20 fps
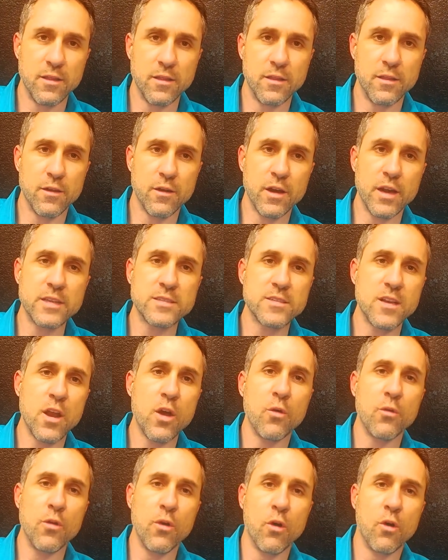There is
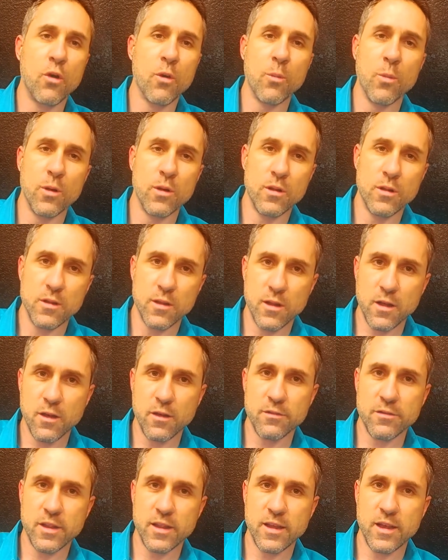no normal
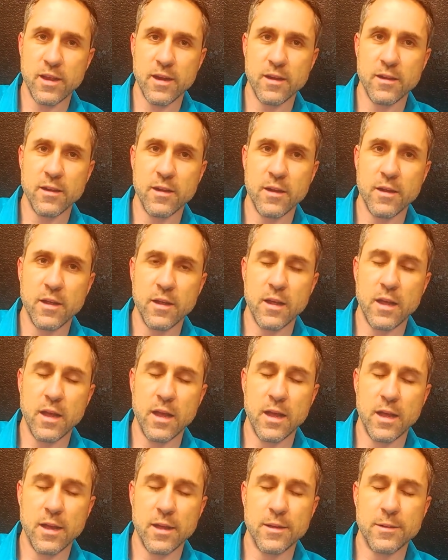over there.
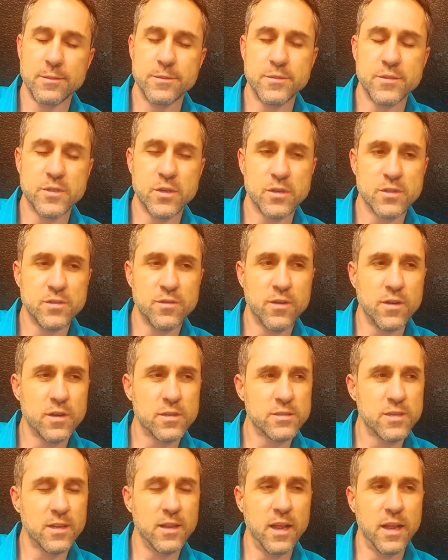So as far
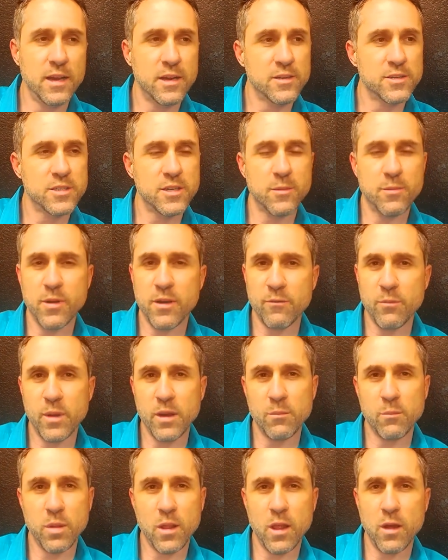as the leadership, I've
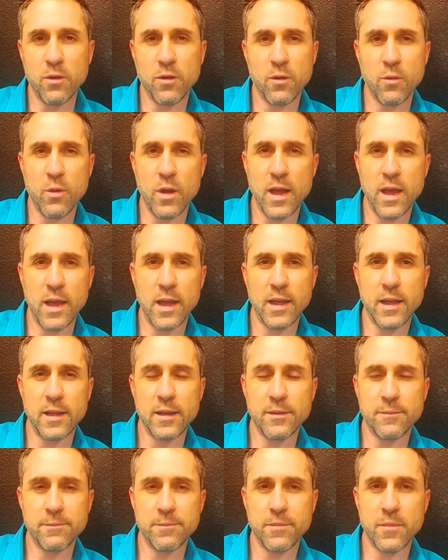been blown
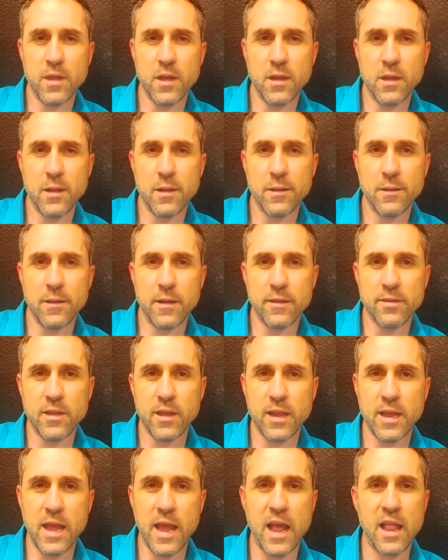away at the
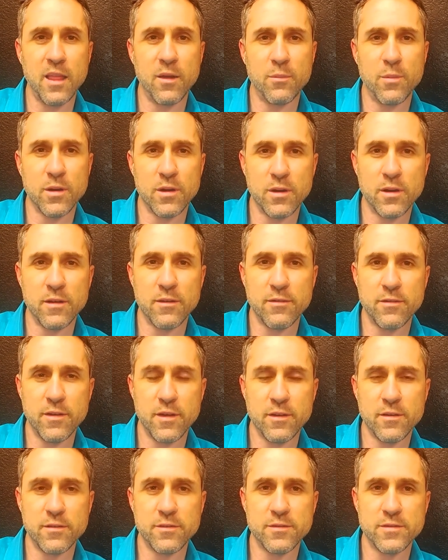caliber
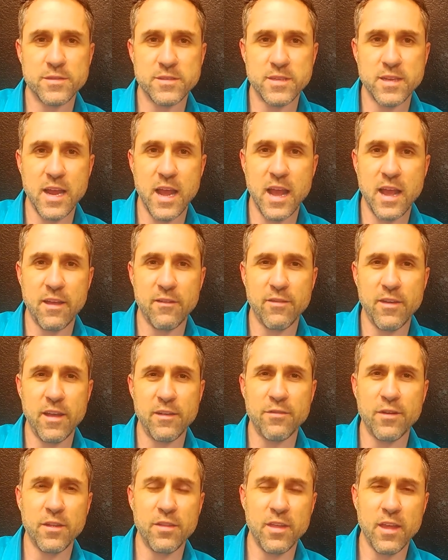of staff.
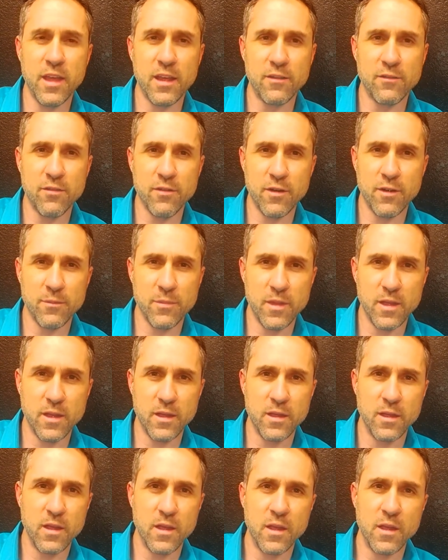Everything from the
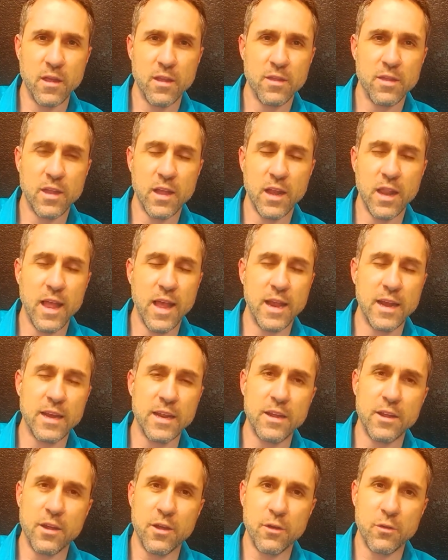
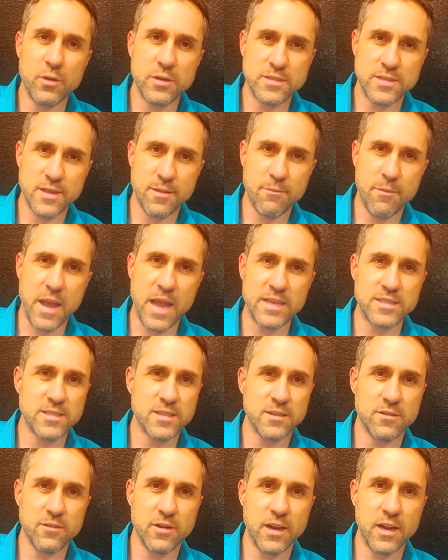lady who was the
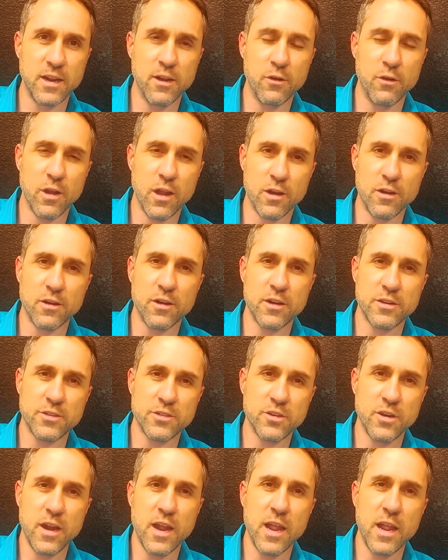masonry, who learned a
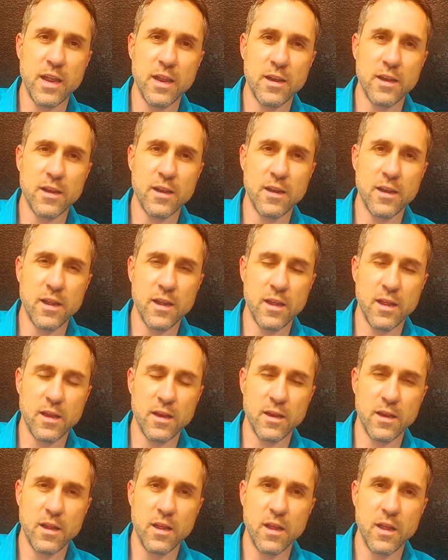trade
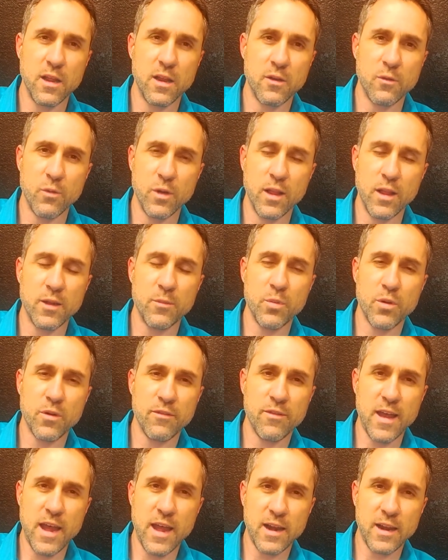and really
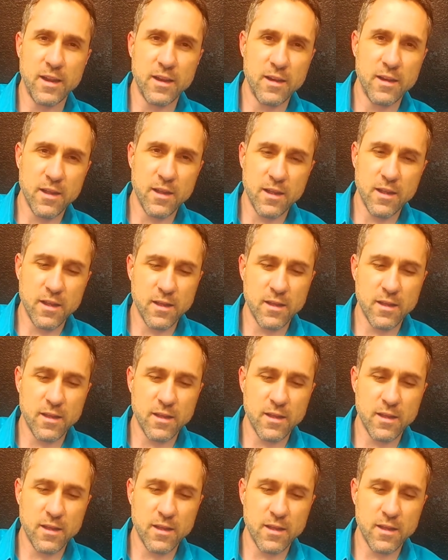provided